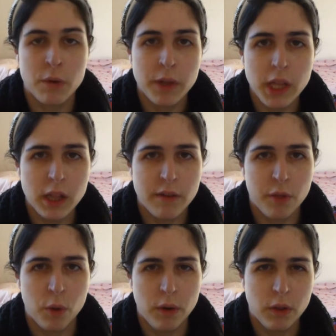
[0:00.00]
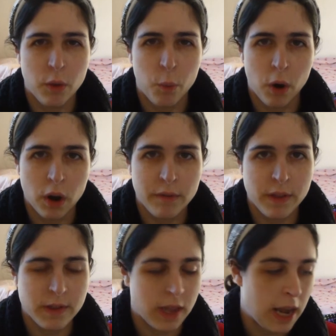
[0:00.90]
I really love the word of
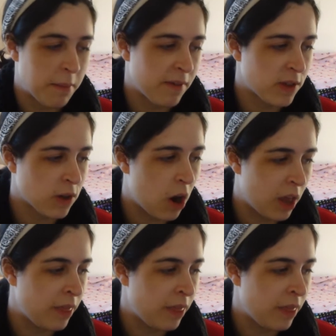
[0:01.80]
the name of this card.